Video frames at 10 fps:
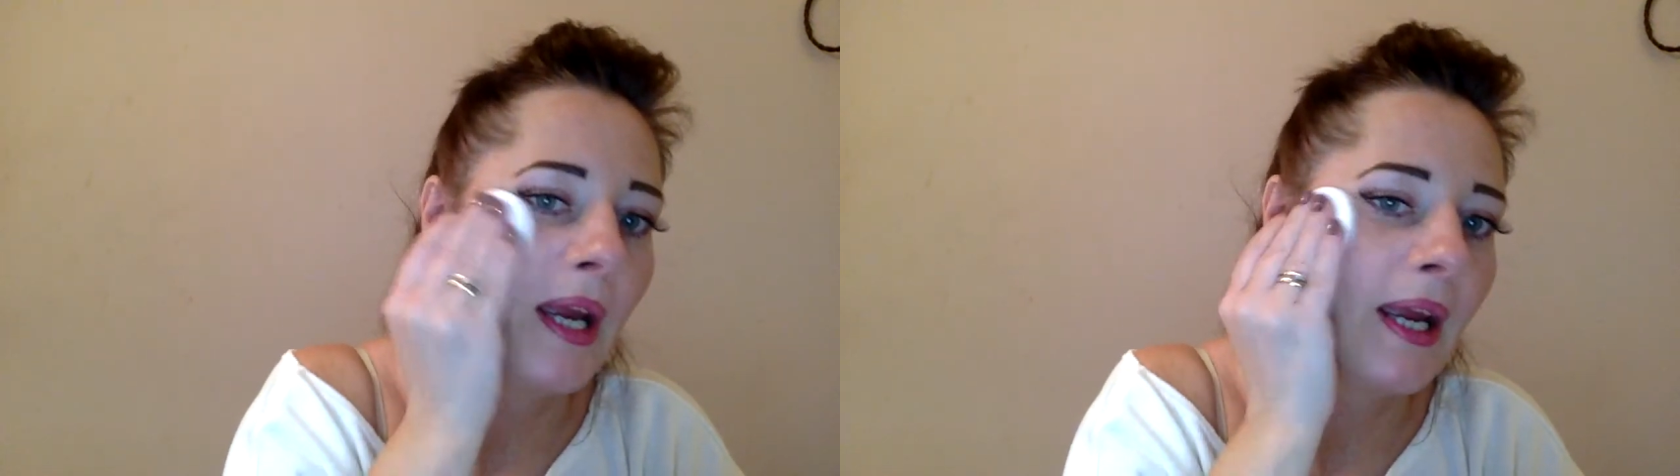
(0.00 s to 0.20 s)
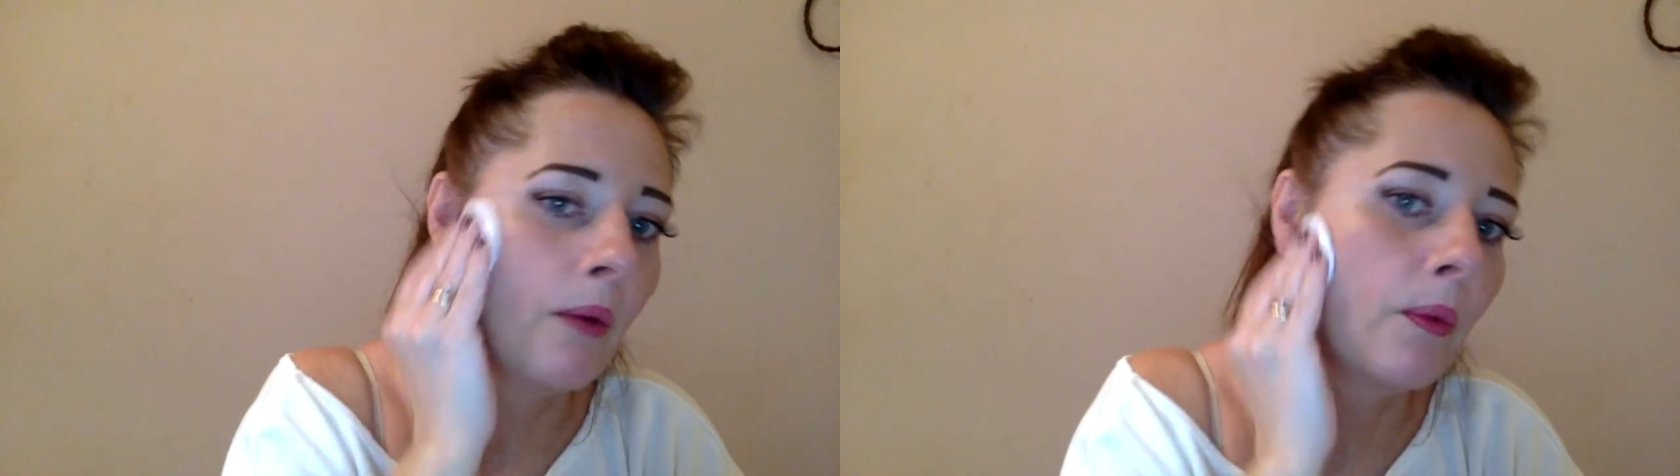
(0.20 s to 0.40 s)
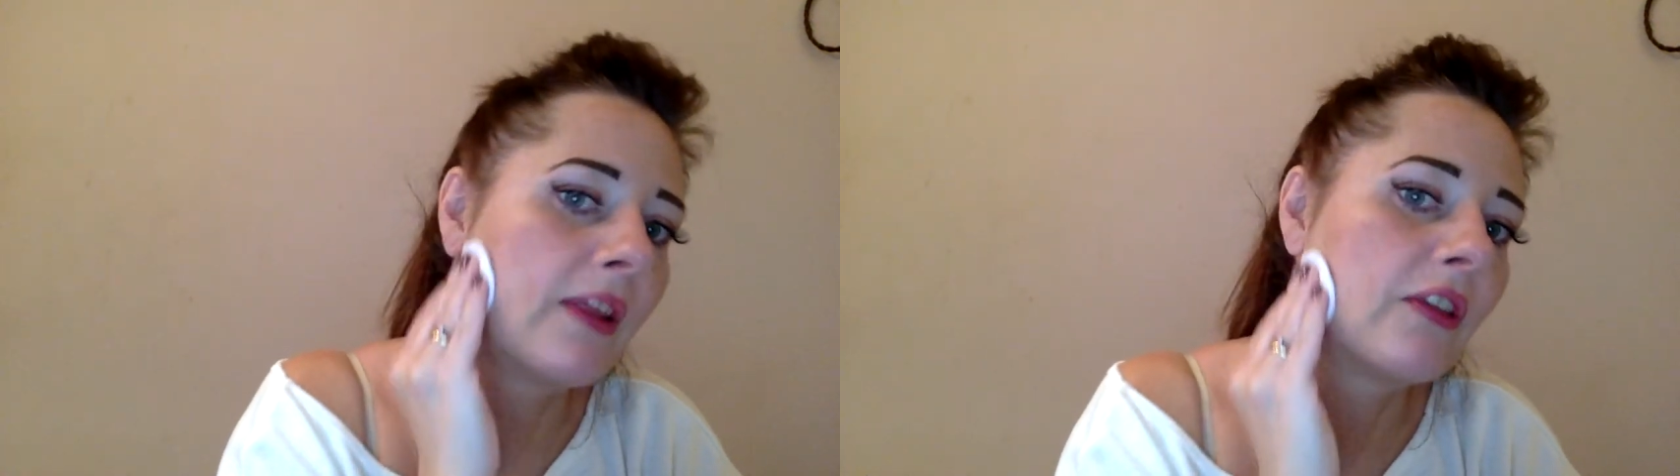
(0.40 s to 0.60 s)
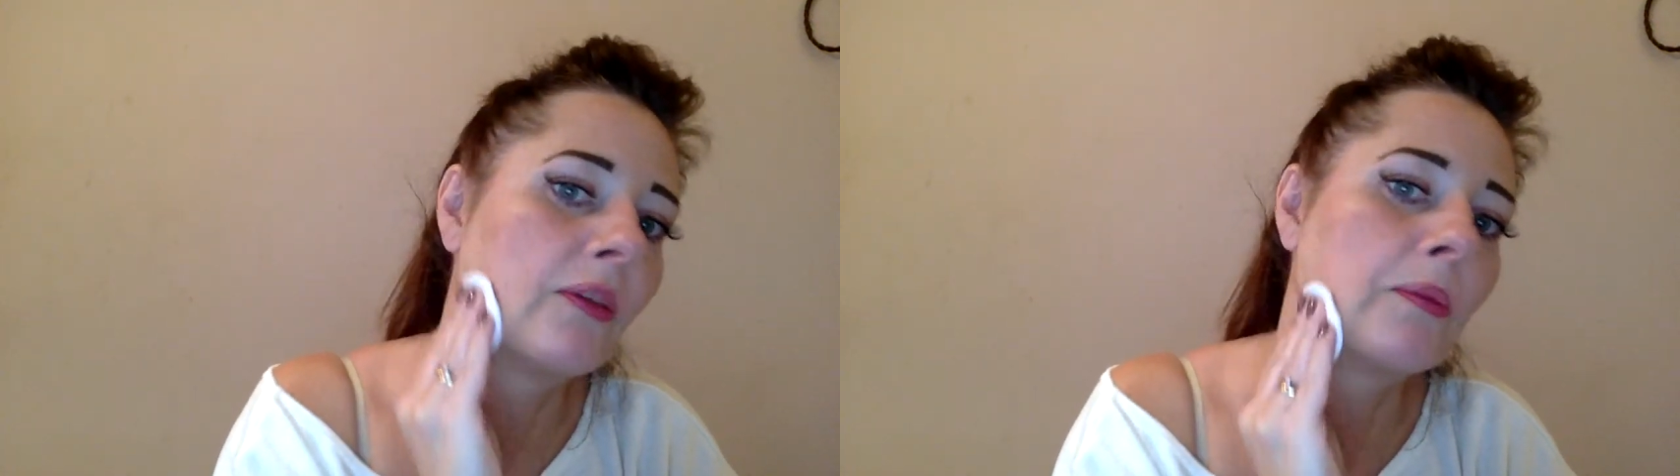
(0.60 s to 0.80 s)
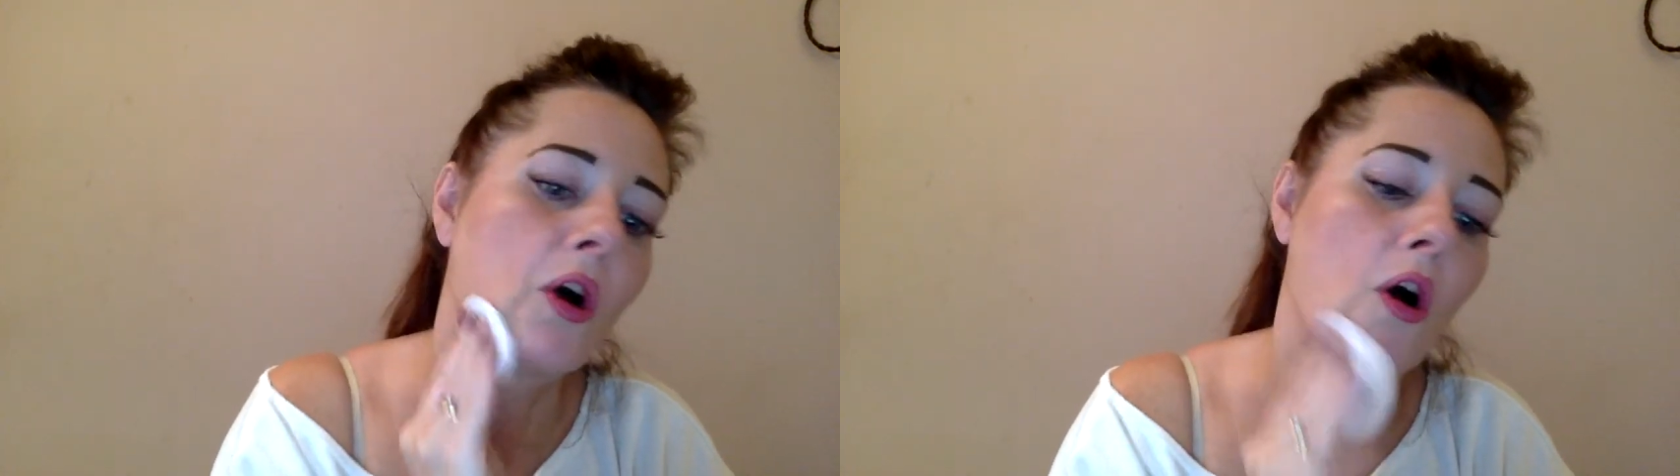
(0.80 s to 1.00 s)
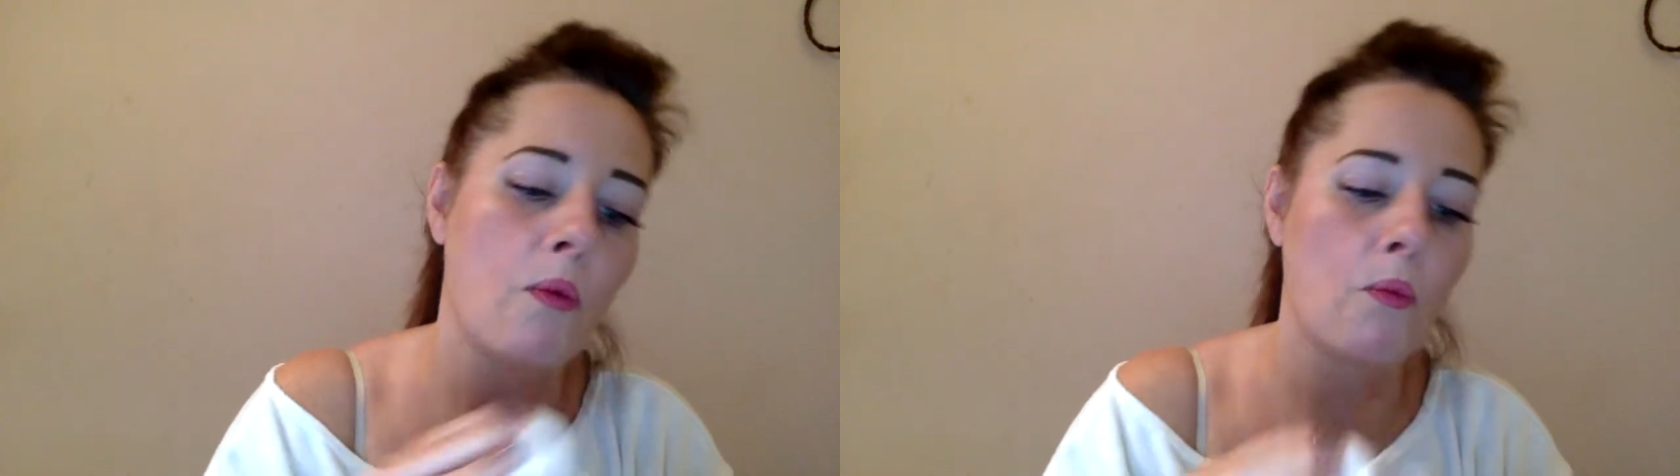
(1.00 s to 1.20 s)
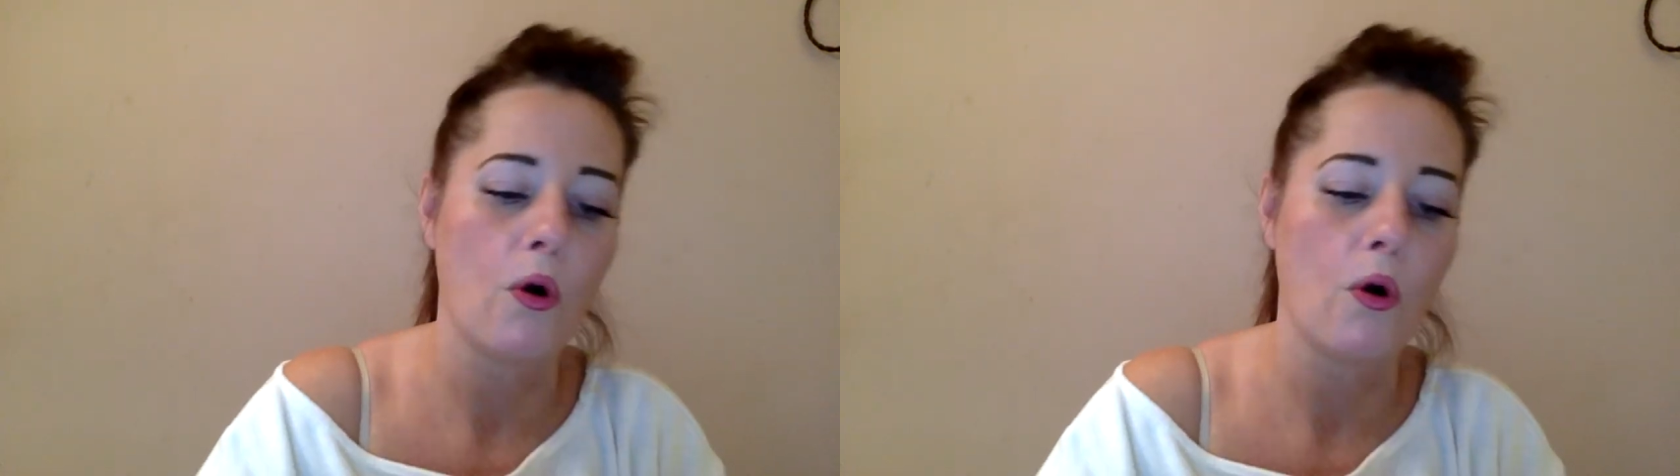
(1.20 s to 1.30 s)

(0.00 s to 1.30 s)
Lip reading: it with some cotton